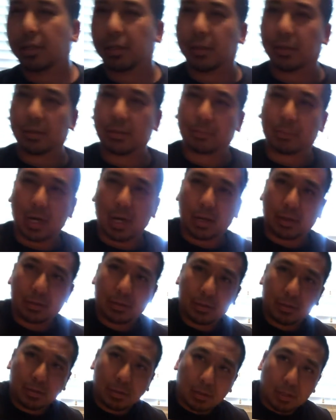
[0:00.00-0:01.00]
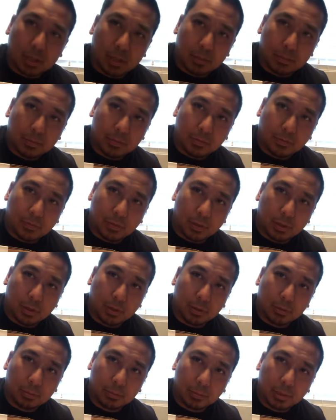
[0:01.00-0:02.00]
This box comes
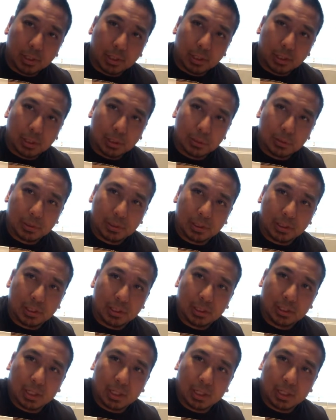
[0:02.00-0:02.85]
from the OC